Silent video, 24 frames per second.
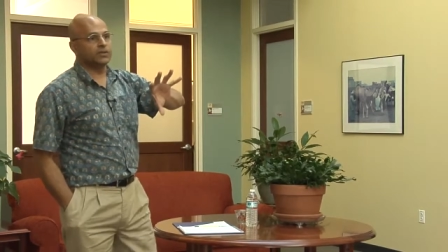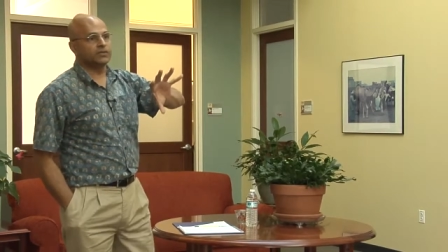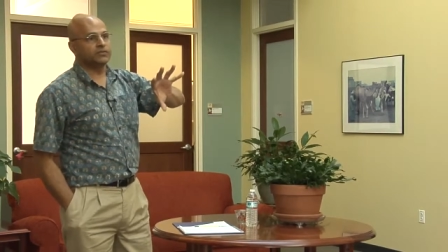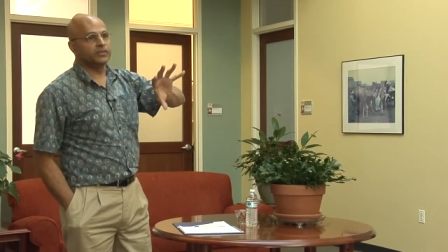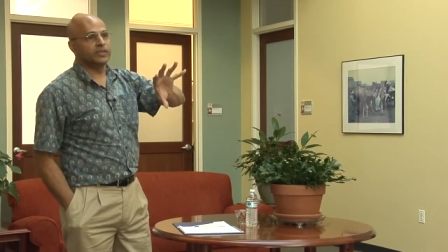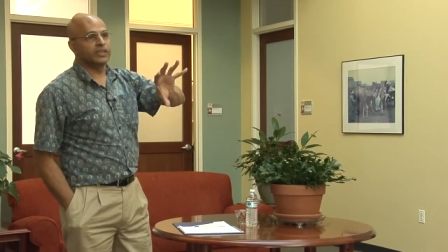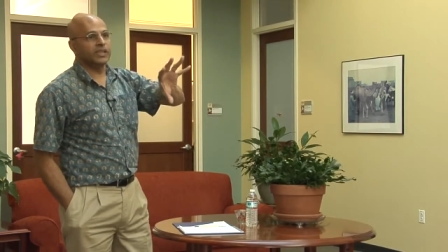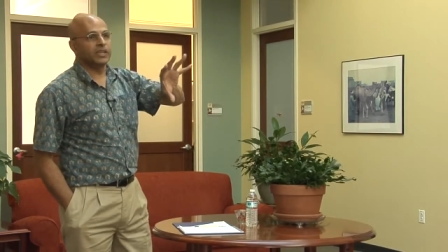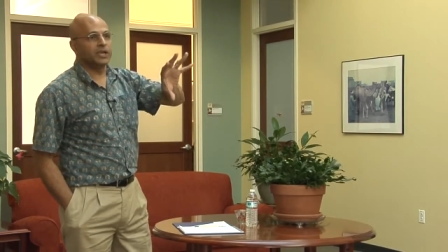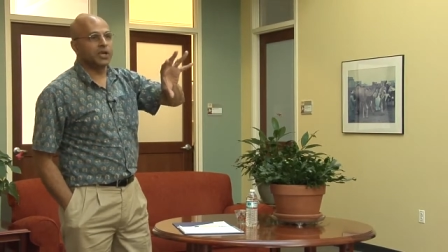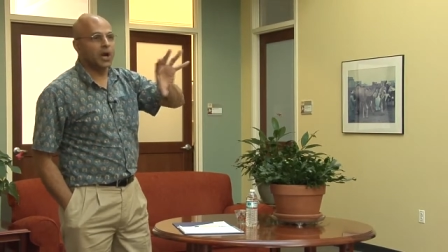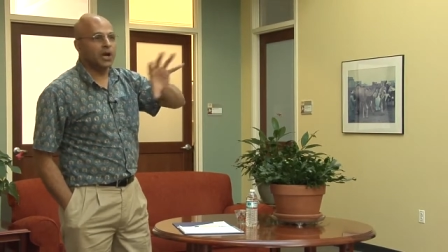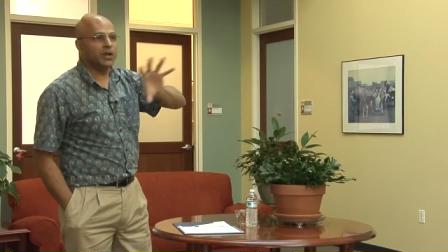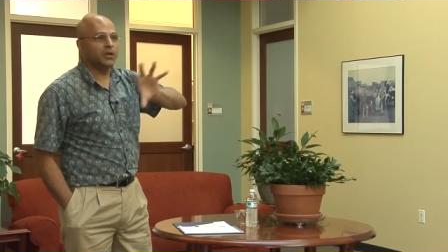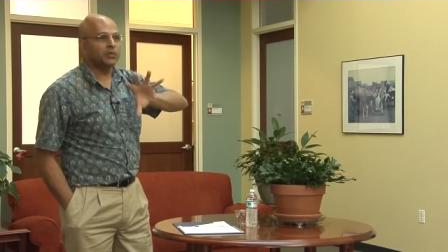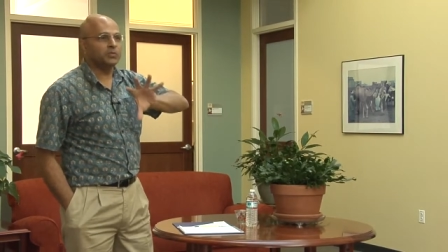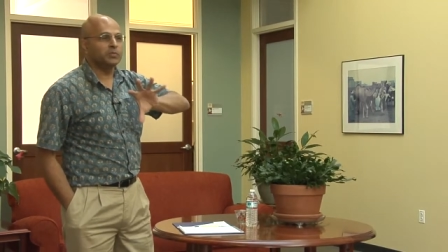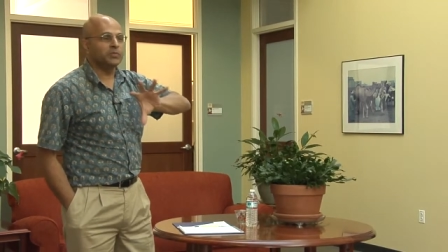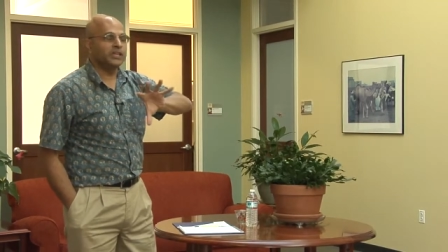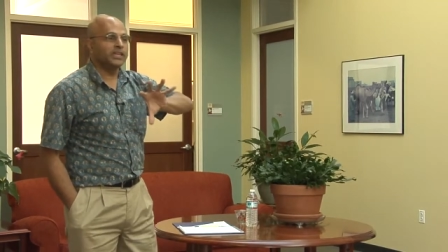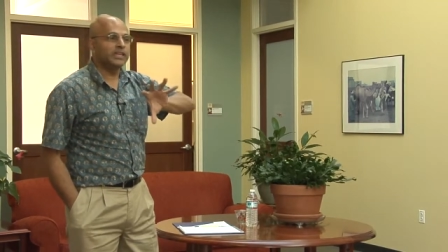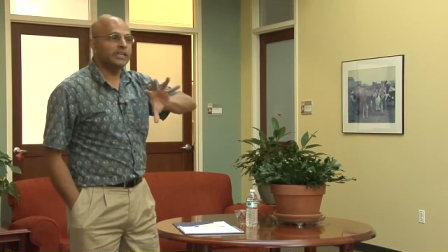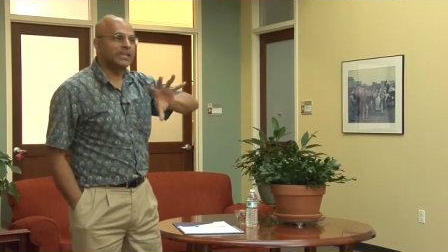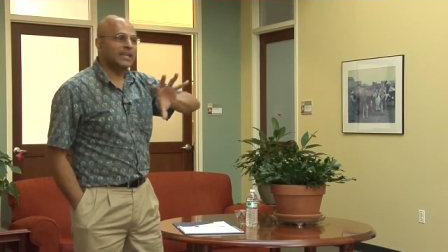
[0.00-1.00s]
of the
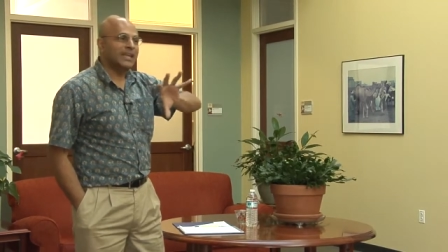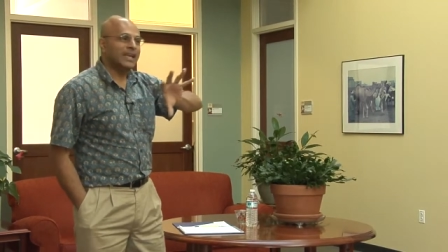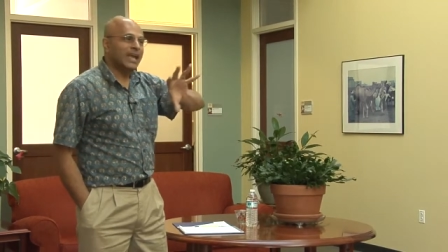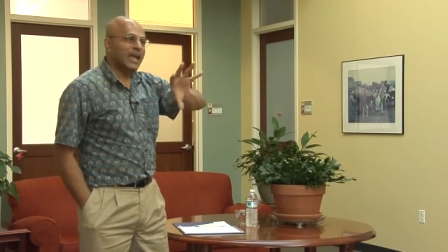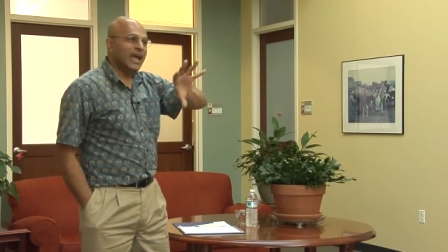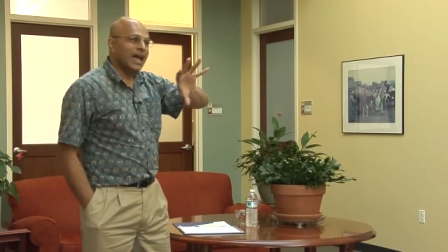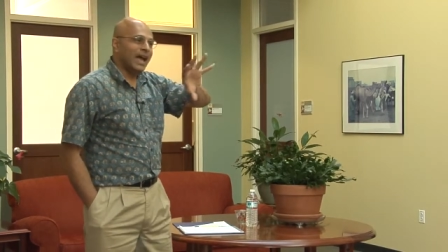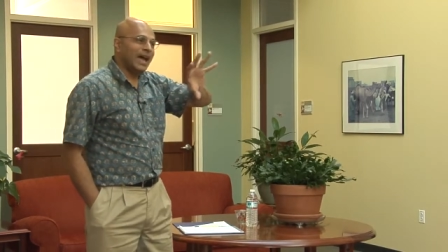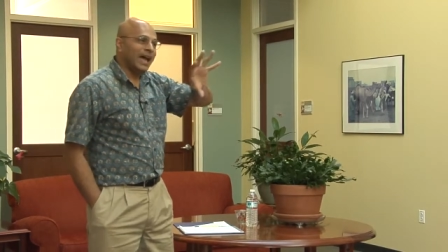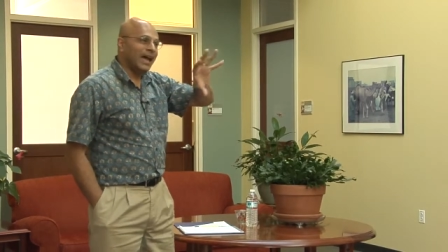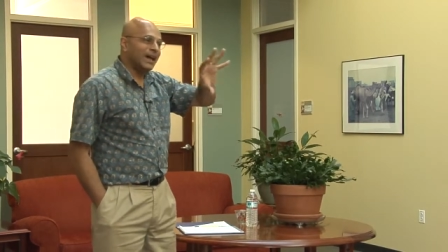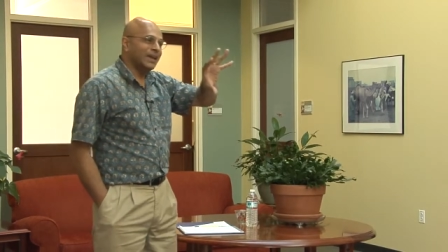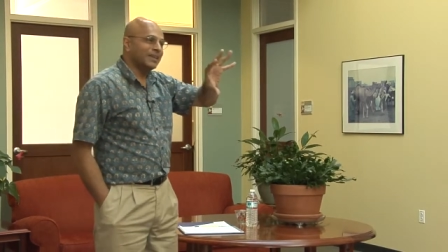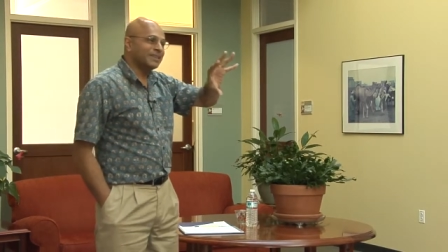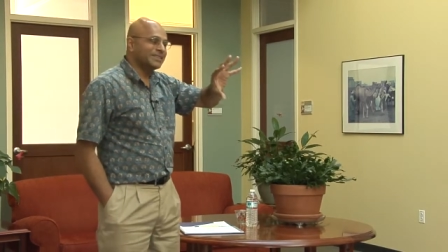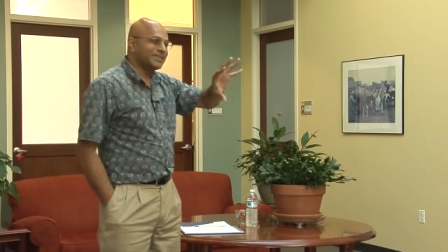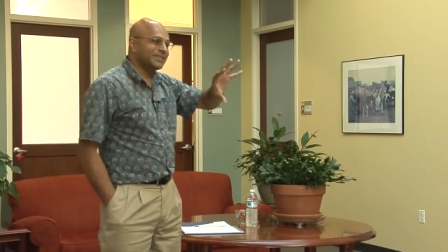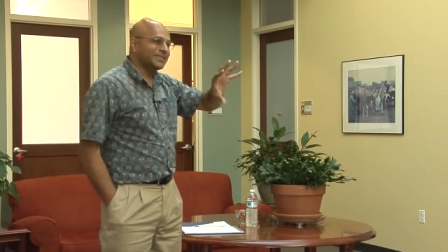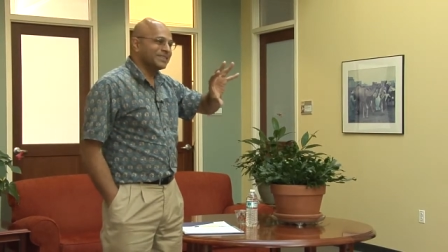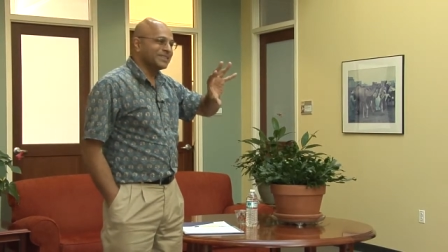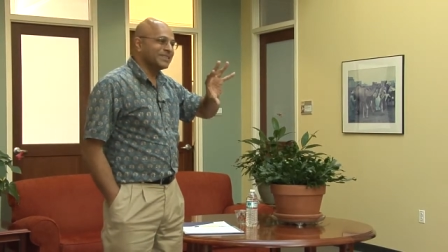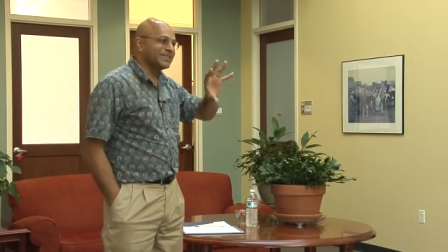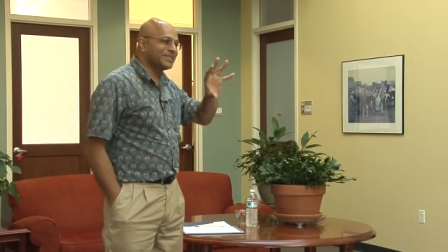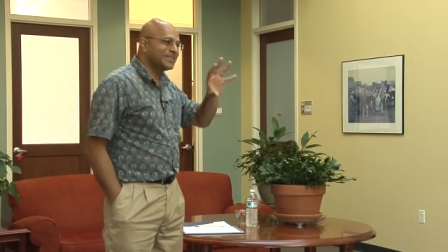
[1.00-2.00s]
economy as
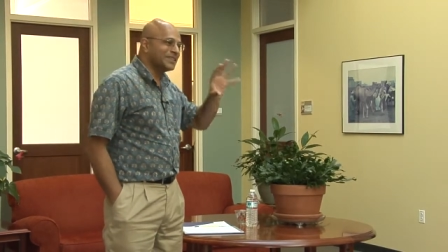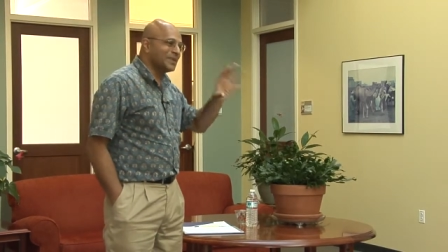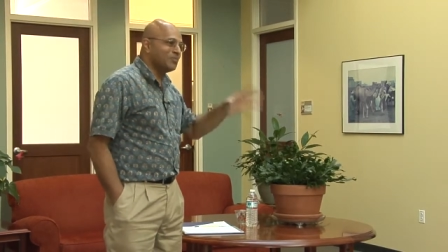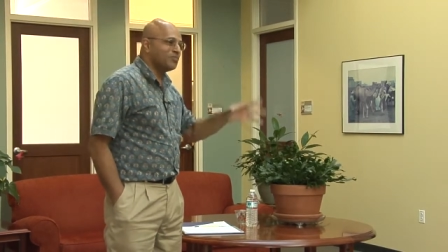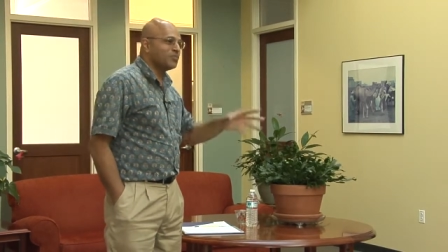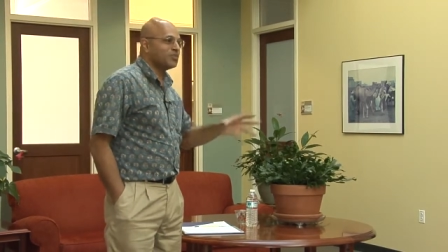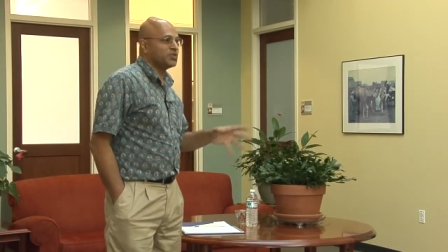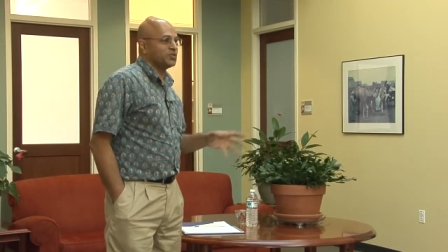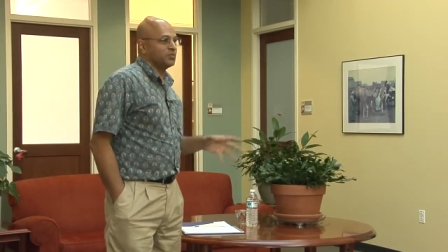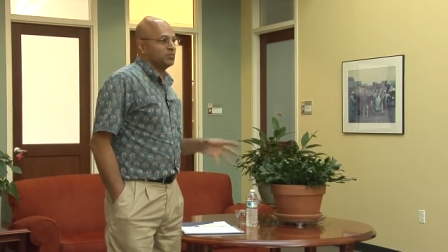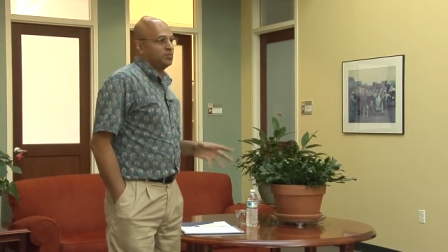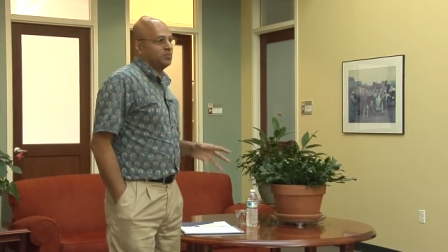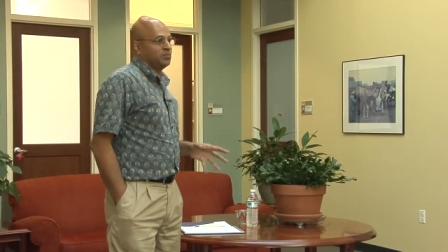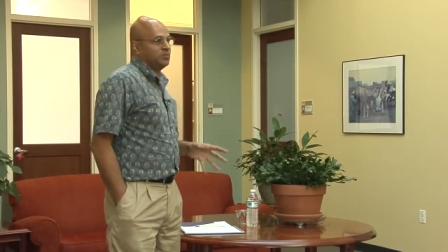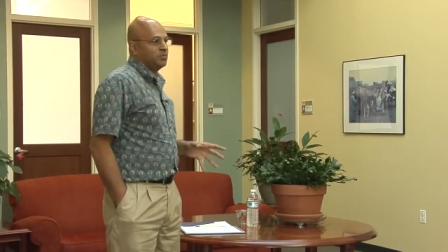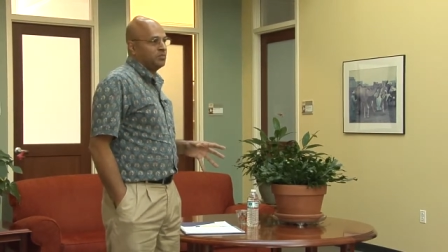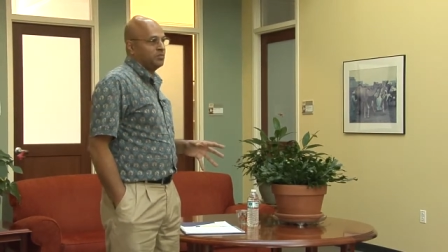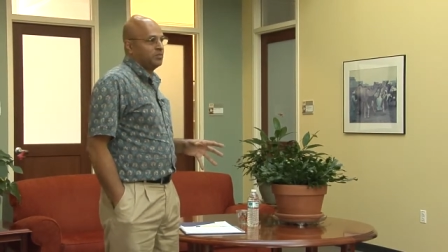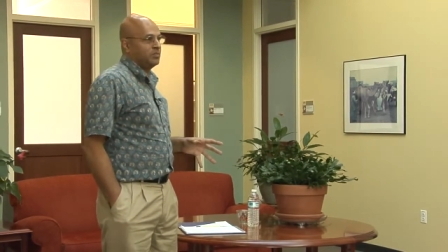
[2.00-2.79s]
a symptom